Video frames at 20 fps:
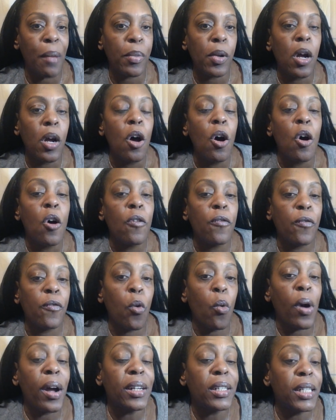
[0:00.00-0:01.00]
for a
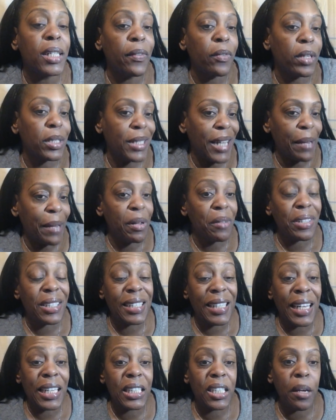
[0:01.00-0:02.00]
different type of scented
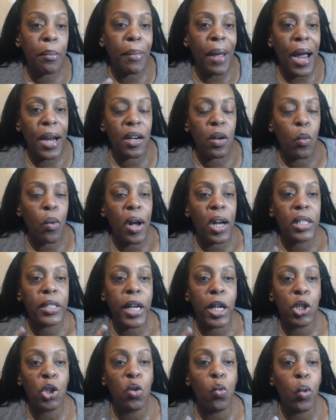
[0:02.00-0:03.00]
body wash that you want
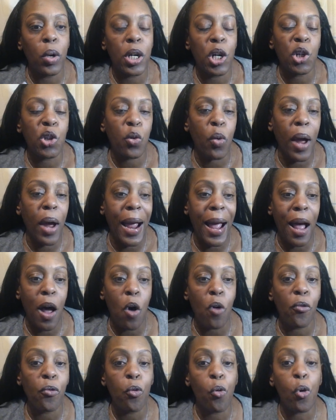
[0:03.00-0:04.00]
to try out for
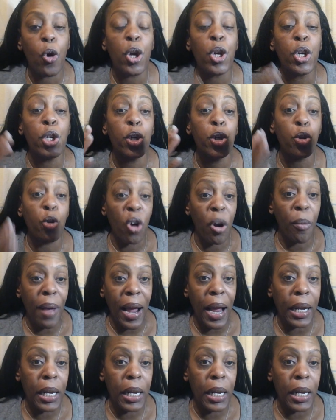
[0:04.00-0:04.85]
your body